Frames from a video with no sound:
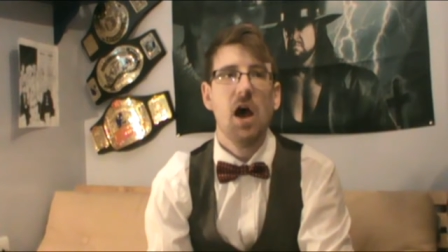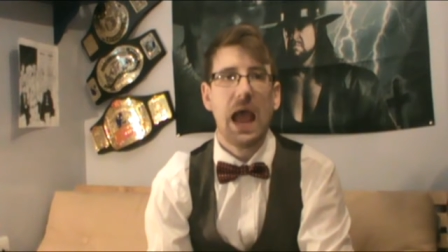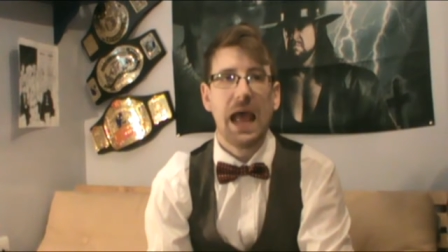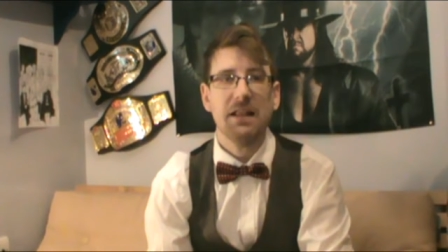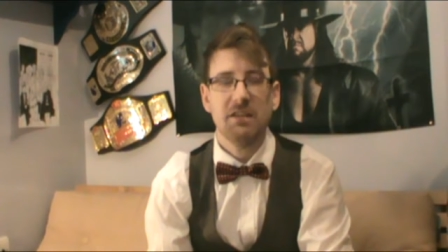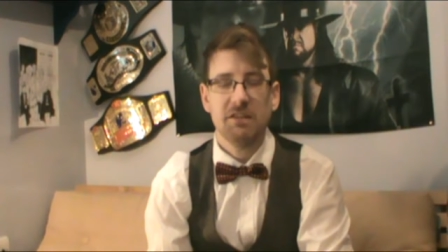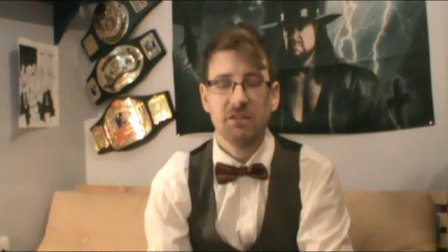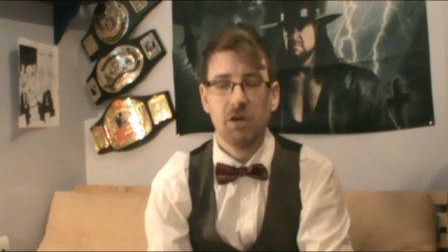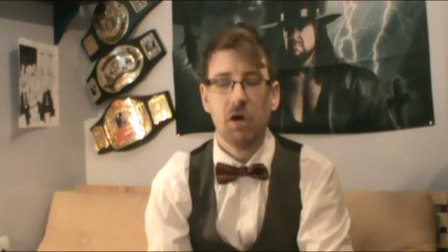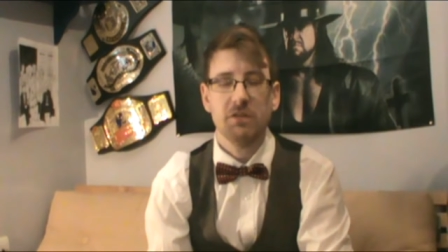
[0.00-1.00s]
I had to
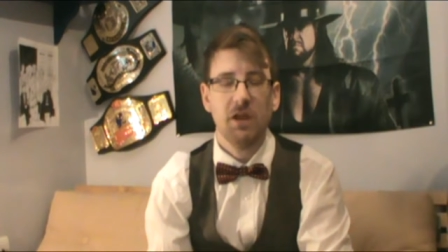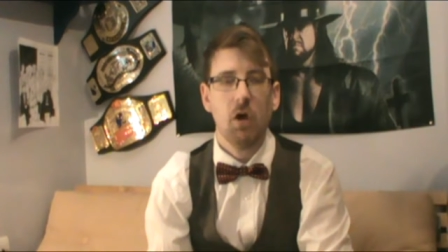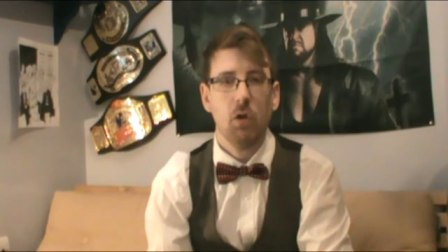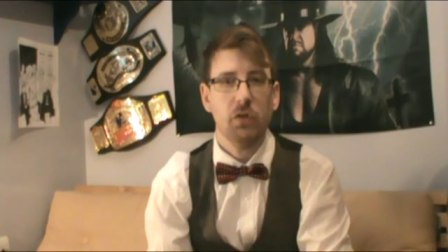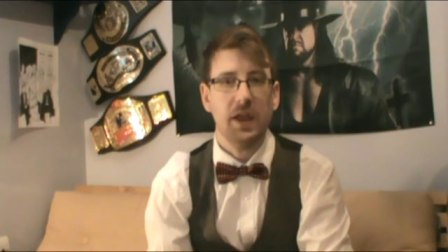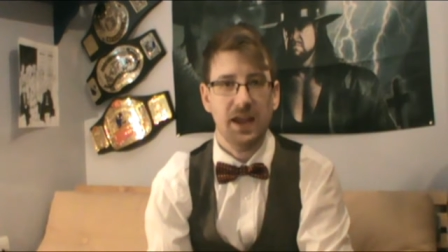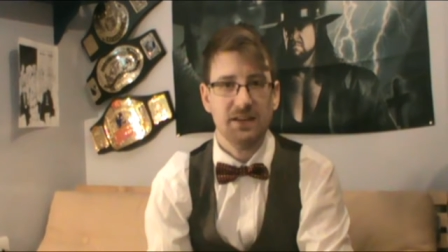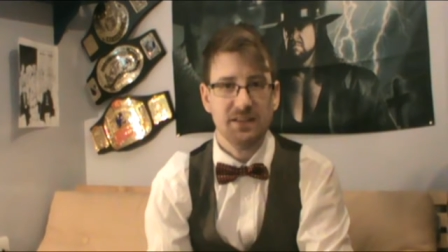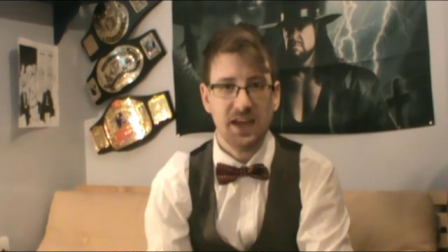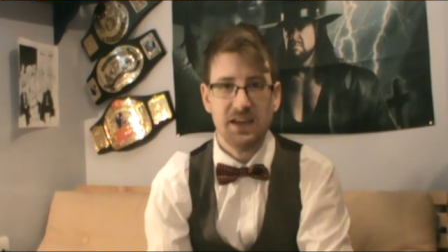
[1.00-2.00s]
start it on
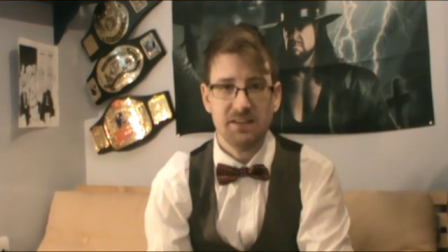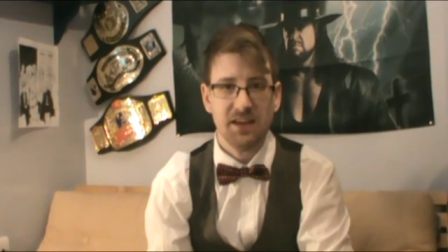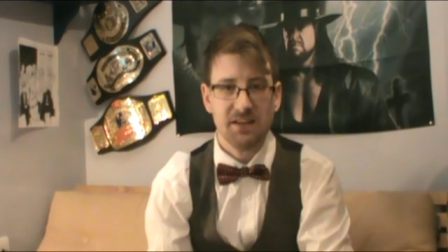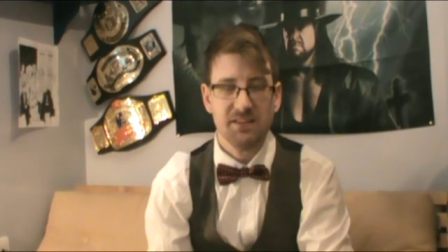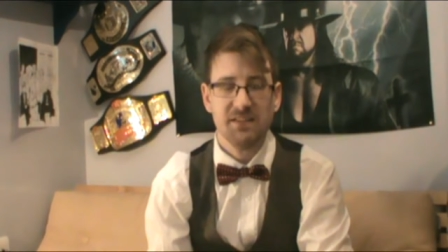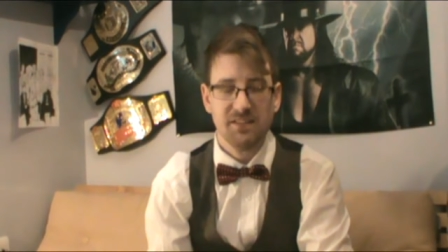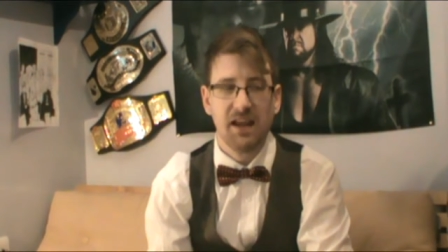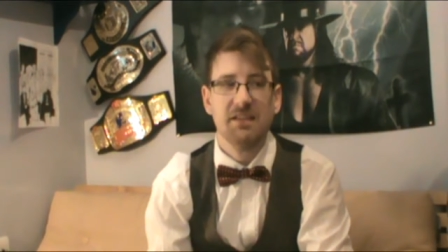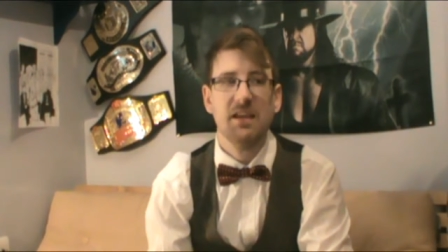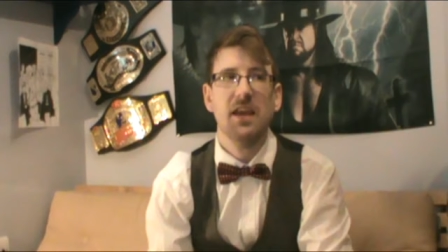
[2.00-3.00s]
its easiest
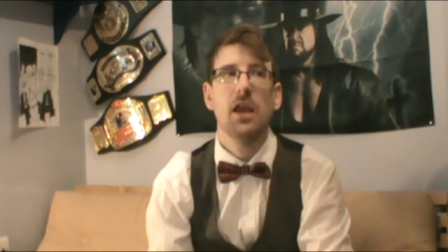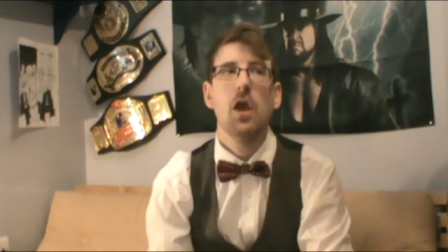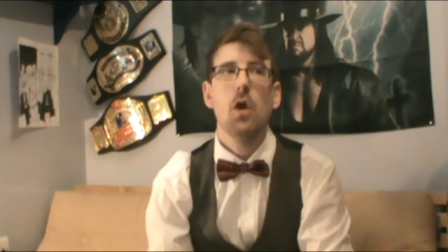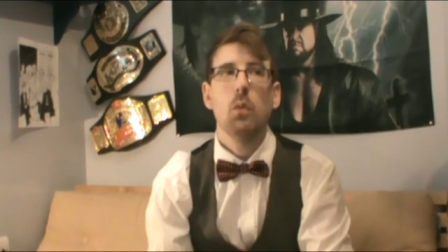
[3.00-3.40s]
setting,